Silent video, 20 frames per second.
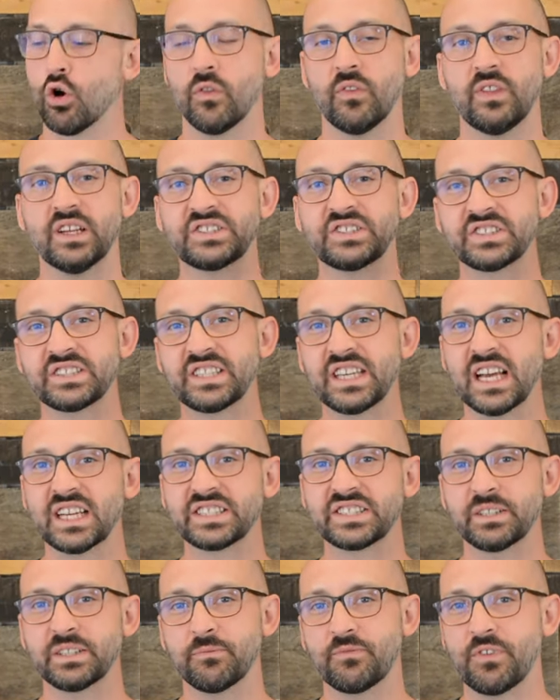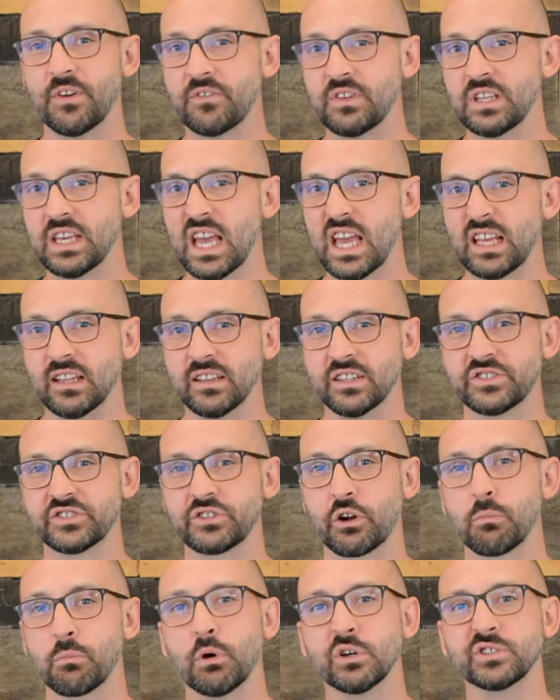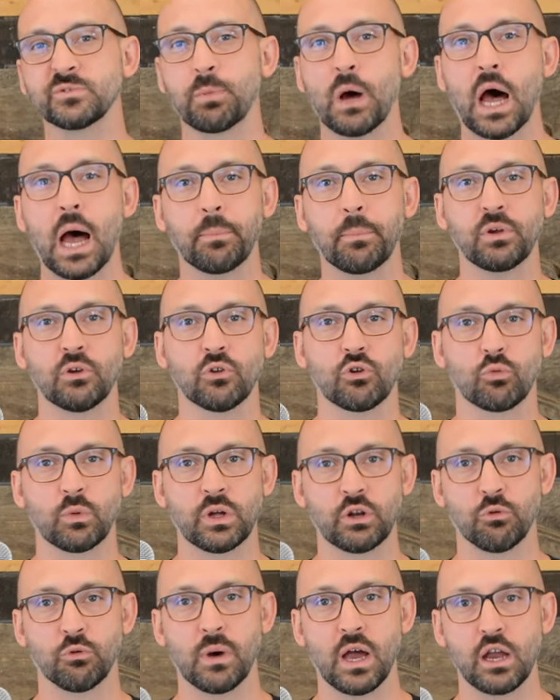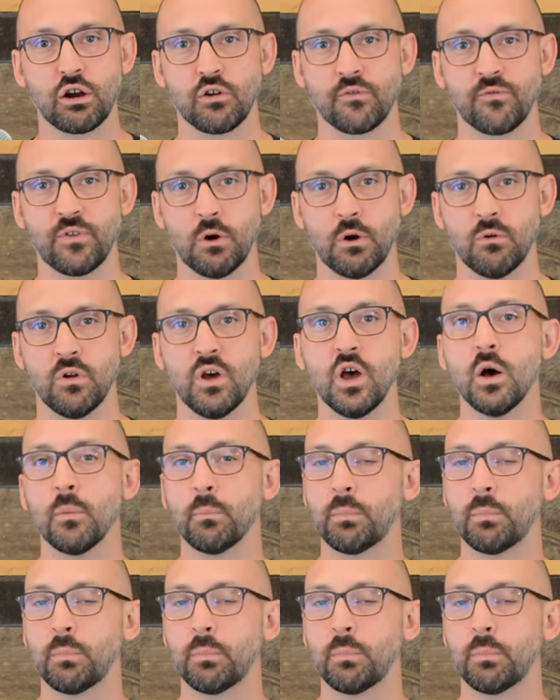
This is the SM58. This is our most popular rental microphone,